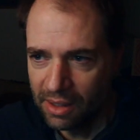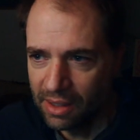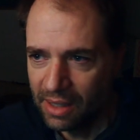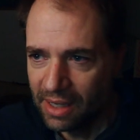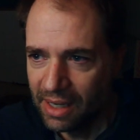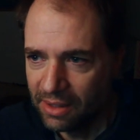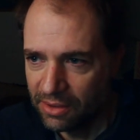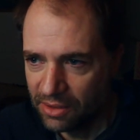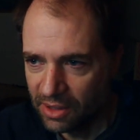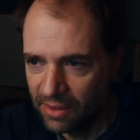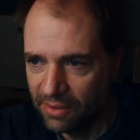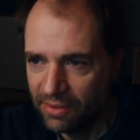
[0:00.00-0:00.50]

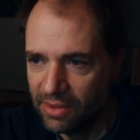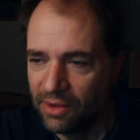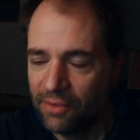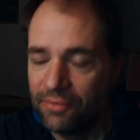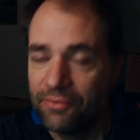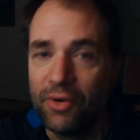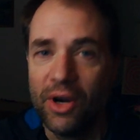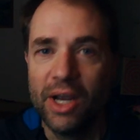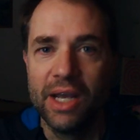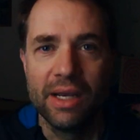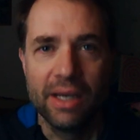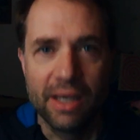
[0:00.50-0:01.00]
The
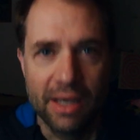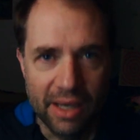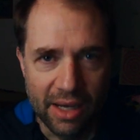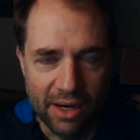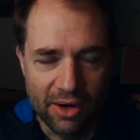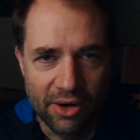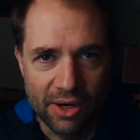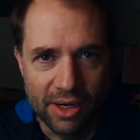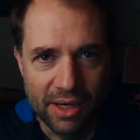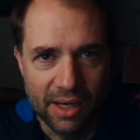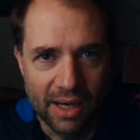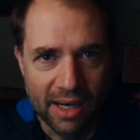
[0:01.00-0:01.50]
Frank
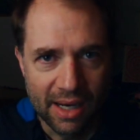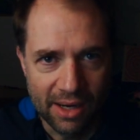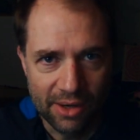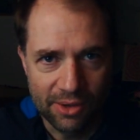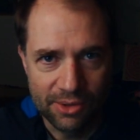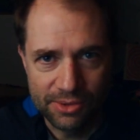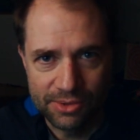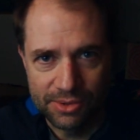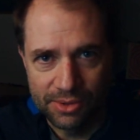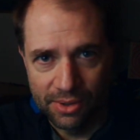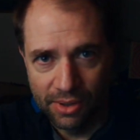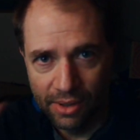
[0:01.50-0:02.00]
Gehry
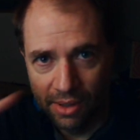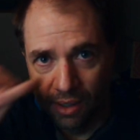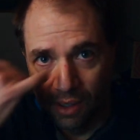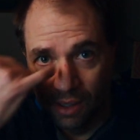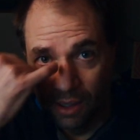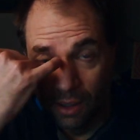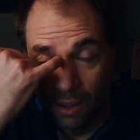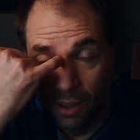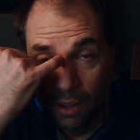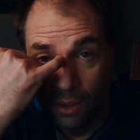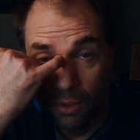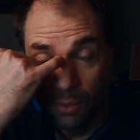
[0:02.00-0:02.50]
house,
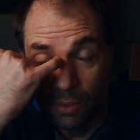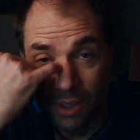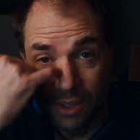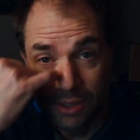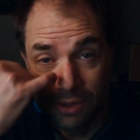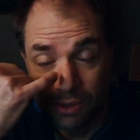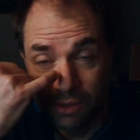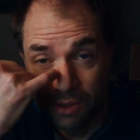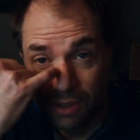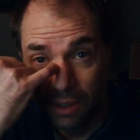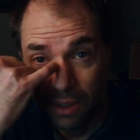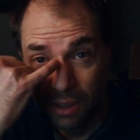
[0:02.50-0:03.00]

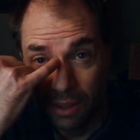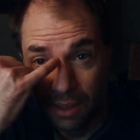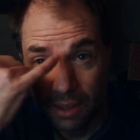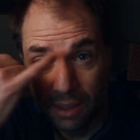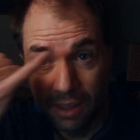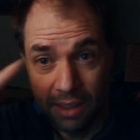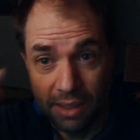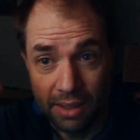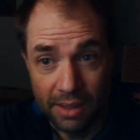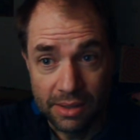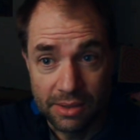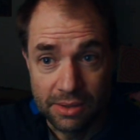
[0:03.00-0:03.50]
which
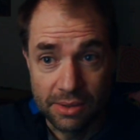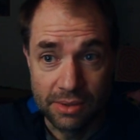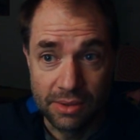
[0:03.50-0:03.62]
he's